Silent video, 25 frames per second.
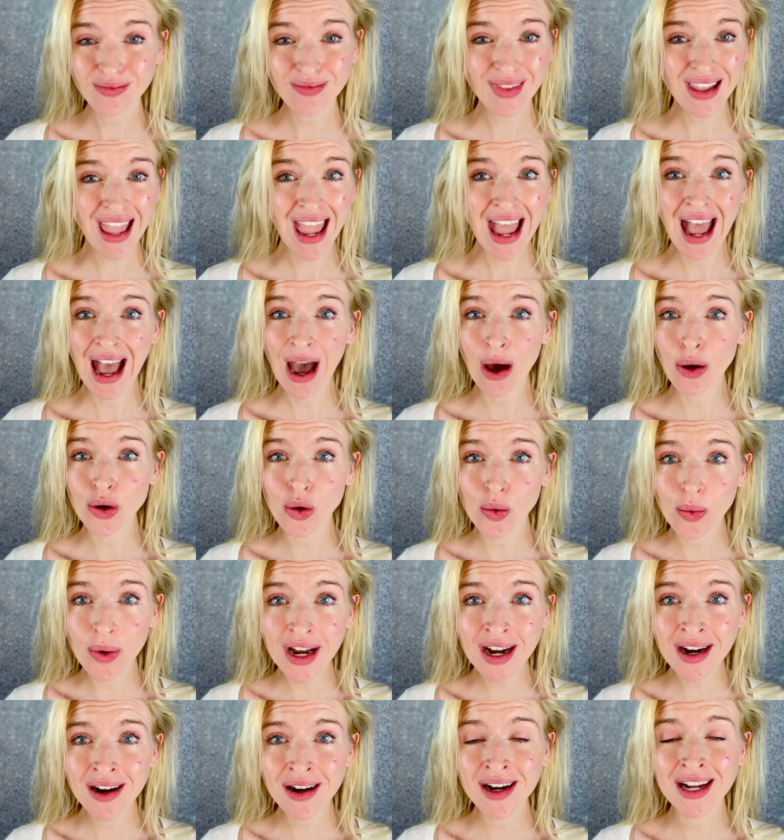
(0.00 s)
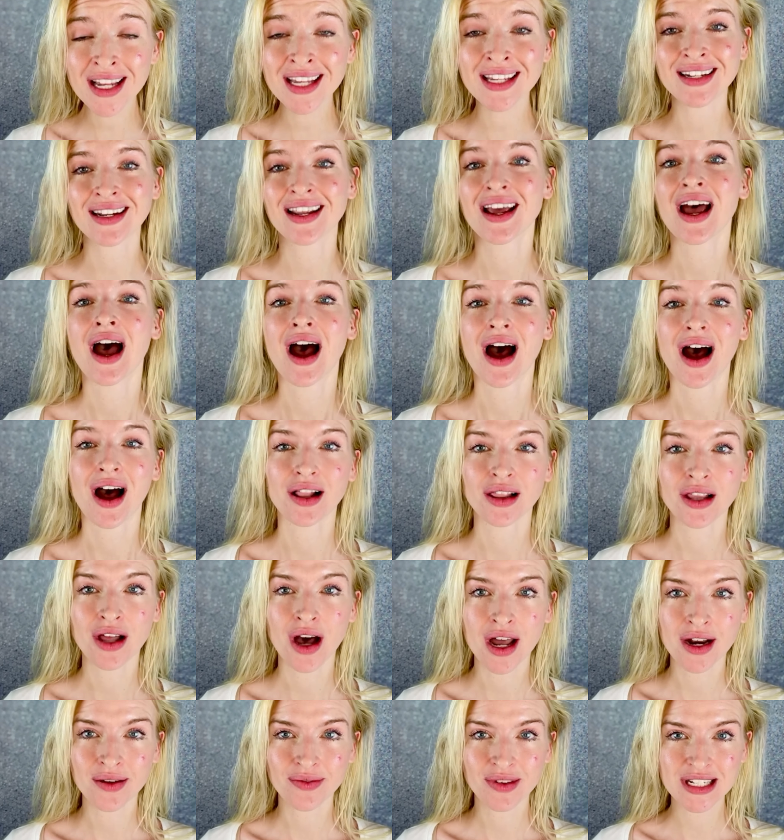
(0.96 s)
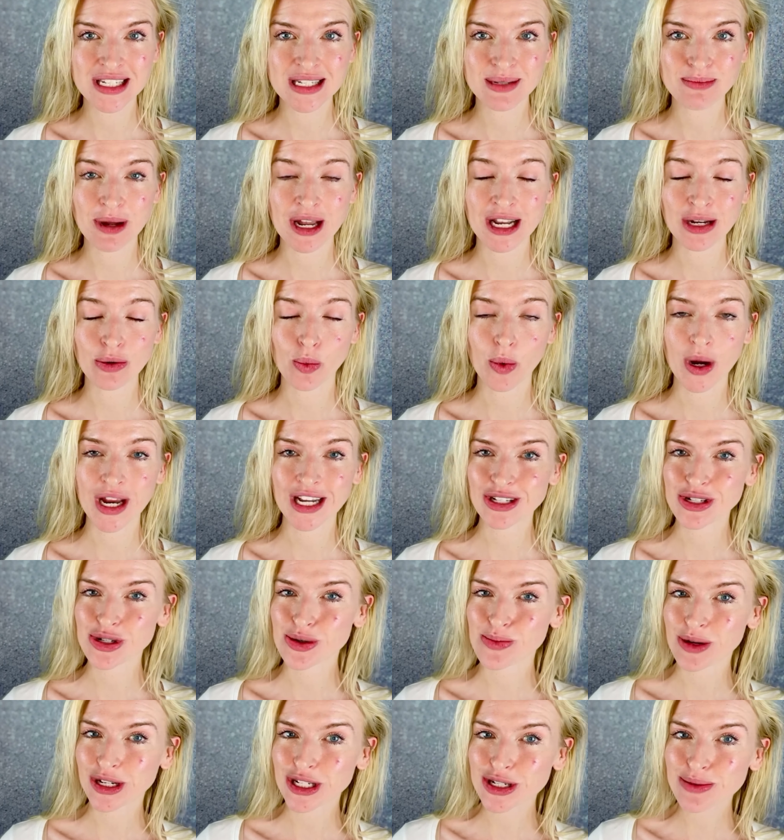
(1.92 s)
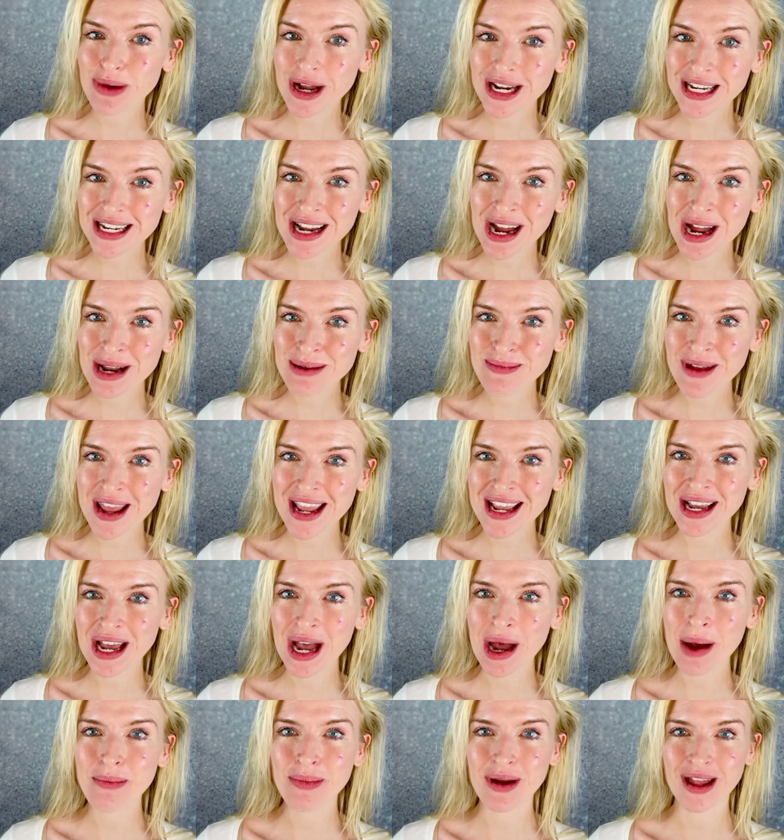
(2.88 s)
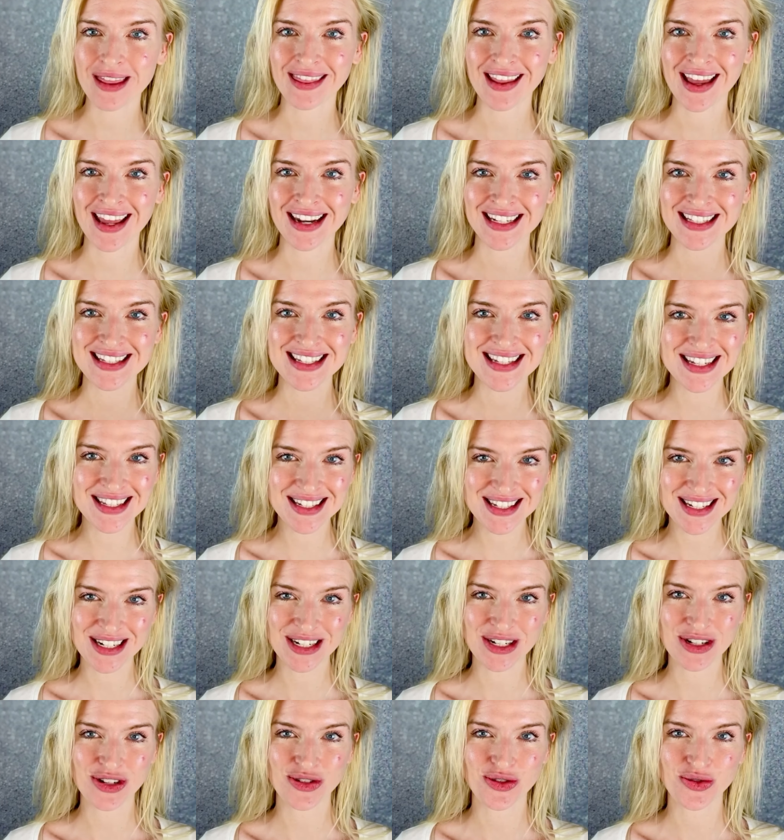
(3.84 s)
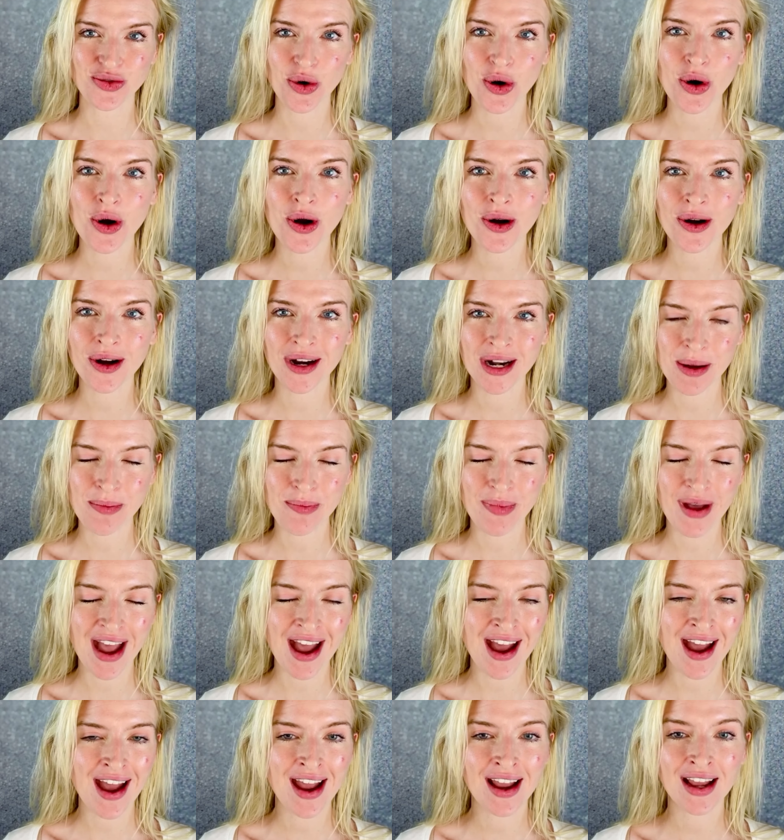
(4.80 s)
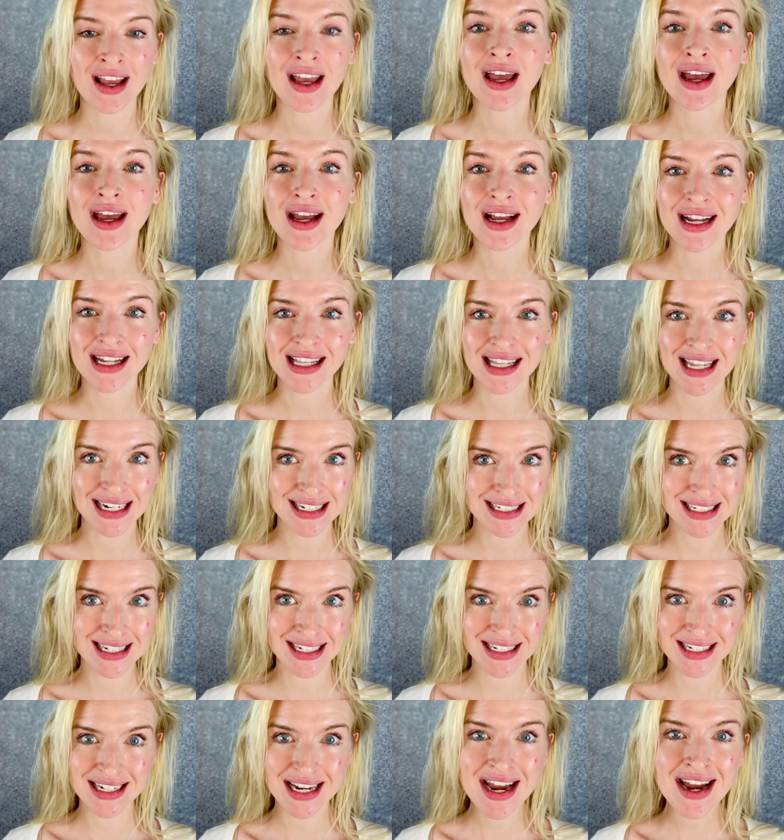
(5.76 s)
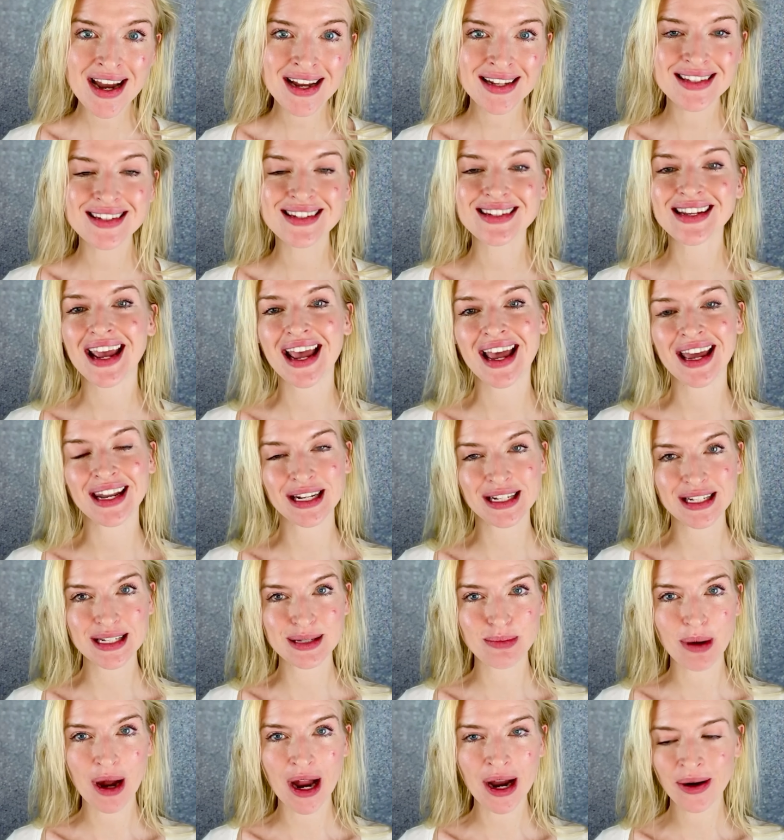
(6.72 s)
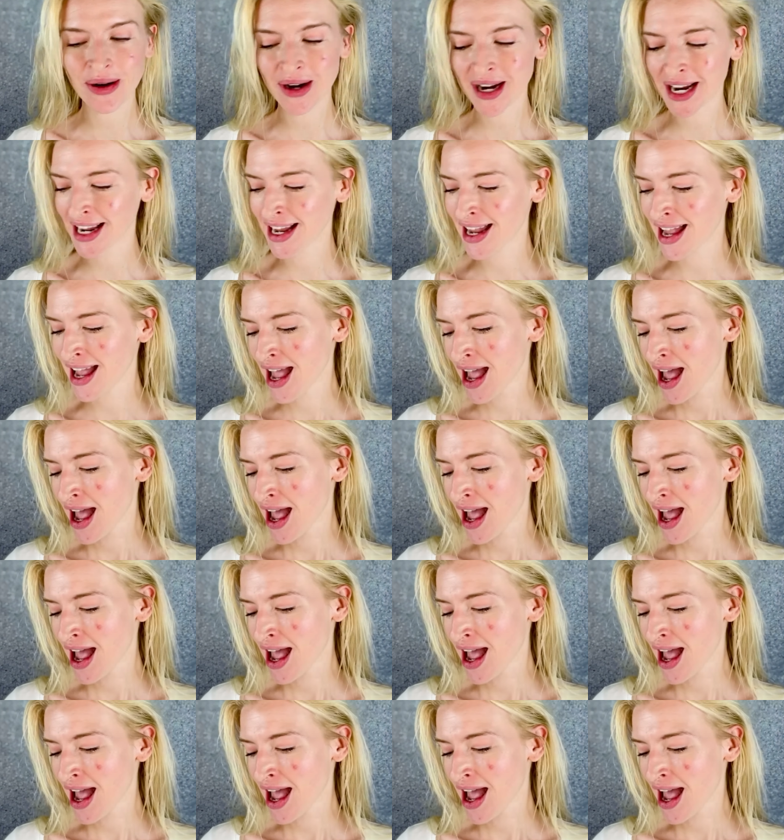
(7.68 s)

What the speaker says: how to wear it. A lot of us spend way too much money on makeup and then it sits in a drawer, in a bag, collecting dust and expiring.